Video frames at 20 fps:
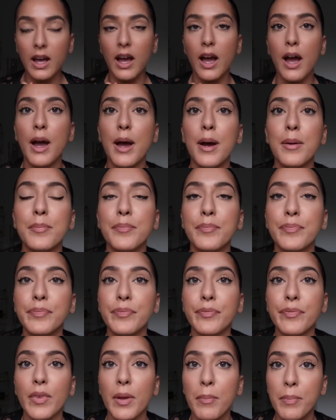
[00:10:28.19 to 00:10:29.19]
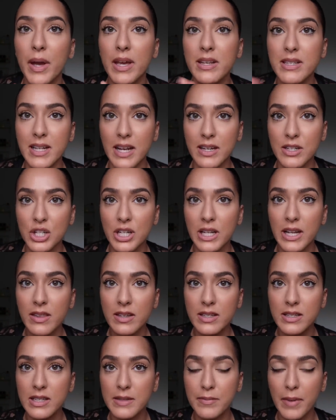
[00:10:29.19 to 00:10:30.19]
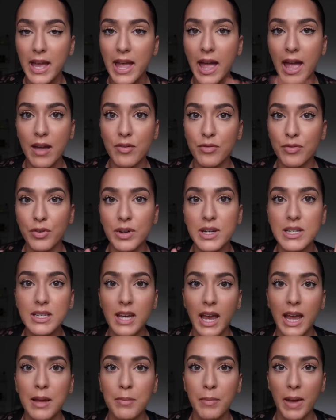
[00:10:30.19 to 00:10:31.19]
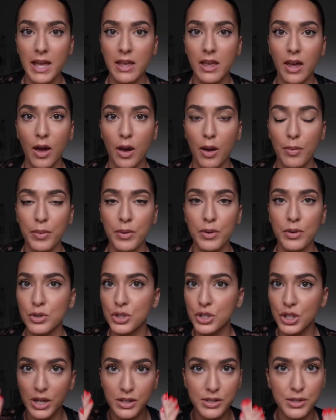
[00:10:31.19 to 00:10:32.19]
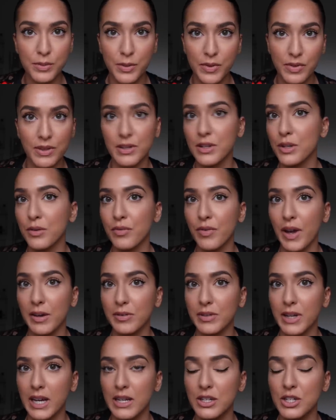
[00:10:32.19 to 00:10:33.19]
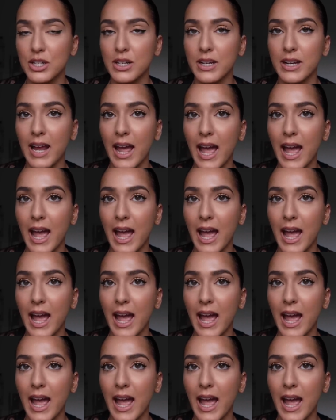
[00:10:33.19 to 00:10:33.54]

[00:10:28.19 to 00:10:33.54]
But essentially this is my everyday makeup, just with the new foundation.